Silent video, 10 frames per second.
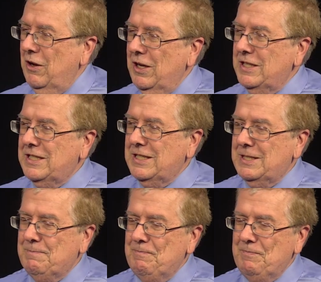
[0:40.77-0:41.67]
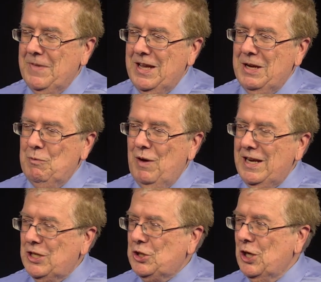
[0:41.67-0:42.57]
us, what
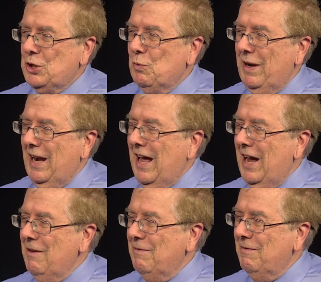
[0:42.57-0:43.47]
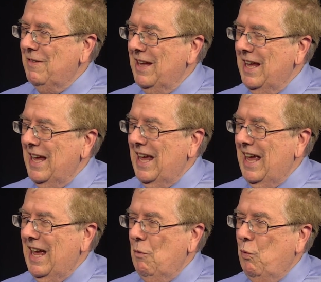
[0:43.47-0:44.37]
is just one life?
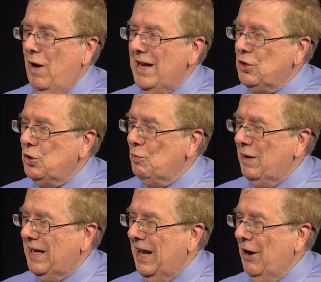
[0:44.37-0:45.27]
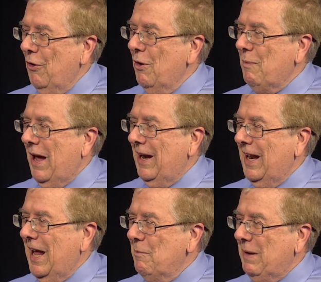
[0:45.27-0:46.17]
Why should we care about it?
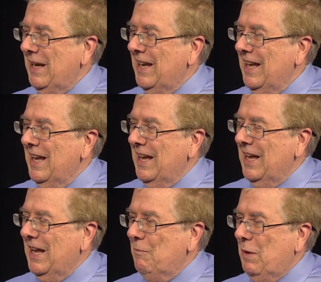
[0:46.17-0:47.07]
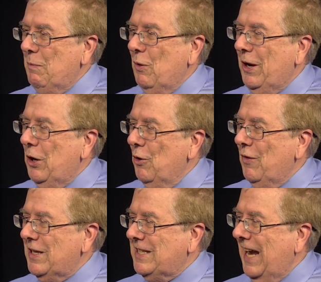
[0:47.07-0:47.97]
I mean, people hear
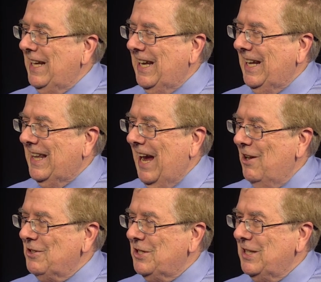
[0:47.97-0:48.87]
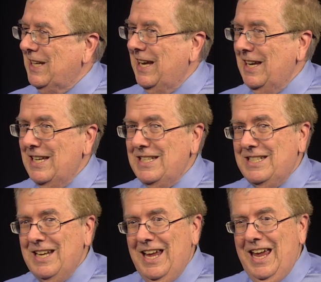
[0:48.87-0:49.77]
this 18,000
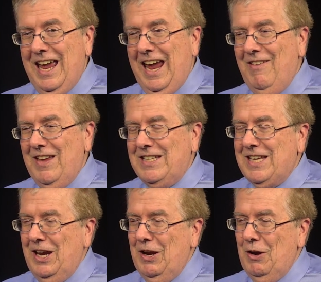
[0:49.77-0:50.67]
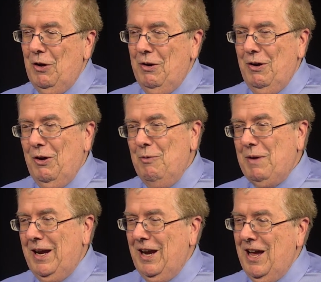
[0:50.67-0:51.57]
kids and they say, oh
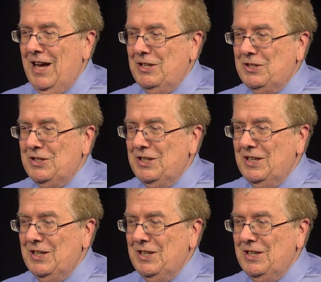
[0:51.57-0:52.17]
my gosh,